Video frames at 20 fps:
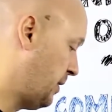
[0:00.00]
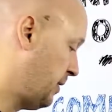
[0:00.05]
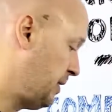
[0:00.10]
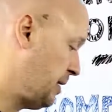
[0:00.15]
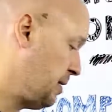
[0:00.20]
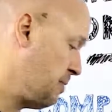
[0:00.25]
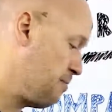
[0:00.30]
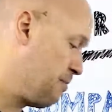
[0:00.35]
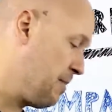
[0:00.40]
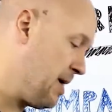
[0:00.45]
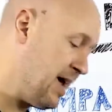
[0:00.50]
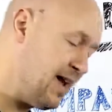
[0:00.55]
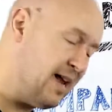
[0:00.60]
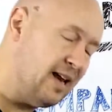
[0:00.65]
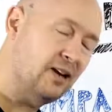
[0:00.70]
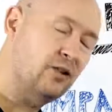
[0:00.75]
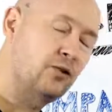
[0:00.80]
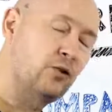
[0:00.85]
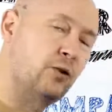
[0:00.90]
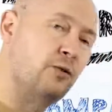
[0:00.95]
The
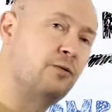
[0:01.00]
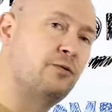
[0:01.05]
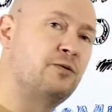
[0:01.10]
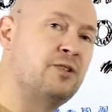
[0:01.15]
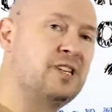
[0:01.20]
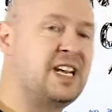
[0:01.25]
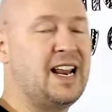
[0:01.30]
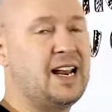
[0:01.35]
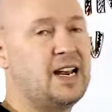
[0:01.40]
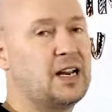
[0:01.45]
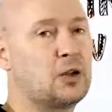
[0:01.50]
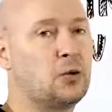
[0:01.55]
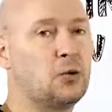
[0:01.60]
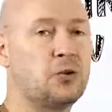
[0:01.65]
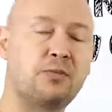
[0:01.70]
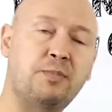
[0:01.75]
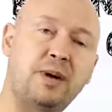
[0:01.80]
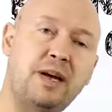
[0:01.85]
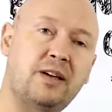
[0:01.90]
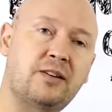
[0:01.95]
main sort of technical
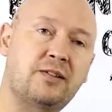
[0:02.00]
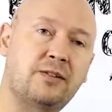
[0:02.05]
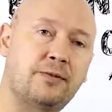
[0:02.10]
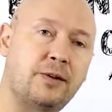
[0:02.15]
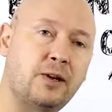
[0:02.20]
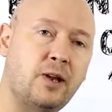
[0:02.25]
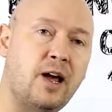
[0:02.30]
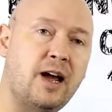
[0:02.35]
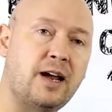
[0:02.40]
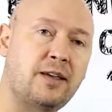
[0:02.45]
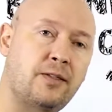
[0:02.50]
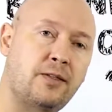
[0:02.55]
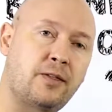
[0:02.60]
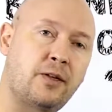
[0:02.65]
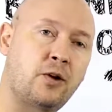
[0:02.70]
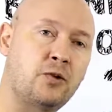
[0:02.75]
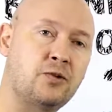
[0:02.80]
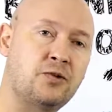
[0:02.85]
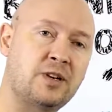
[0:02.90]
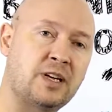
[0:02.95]
specs, if you like, the
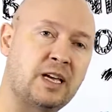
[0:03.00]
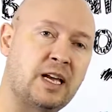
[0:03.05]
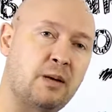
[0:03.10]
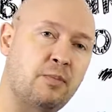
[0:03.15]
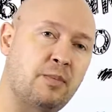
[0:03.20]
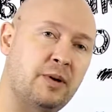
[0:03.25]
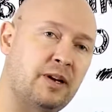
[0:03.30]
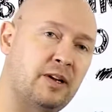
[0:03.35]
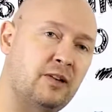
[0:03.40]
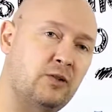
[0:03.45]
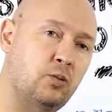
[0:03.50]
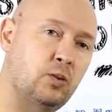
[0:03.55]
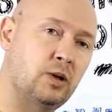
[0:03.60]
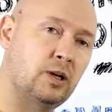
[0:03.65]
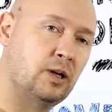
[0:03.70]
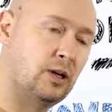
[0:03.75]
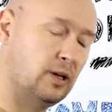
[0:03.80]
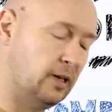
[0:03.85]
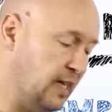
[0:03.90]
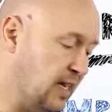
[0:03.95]
hosting companies
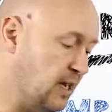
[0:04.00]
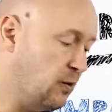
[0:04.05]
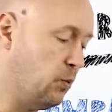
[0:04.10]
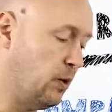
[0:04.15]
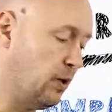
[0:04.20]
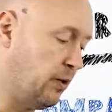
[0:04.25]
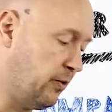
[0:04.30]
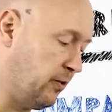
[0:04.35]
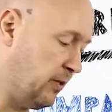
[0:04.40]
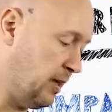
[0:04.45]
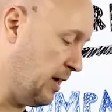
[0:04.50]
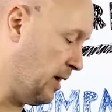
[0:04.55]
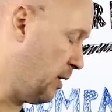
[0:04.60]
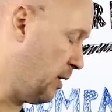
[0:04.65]
will lead with